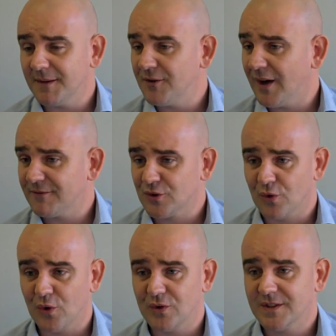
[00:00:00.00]
If you have
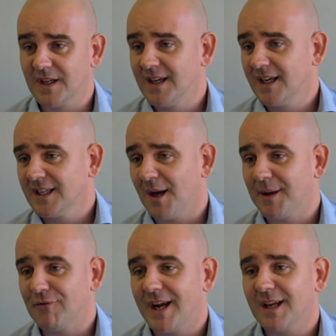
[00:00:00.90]
trawls
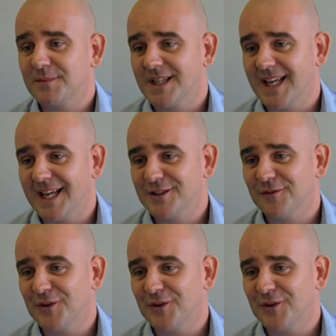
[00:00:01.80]
coming right up to the edge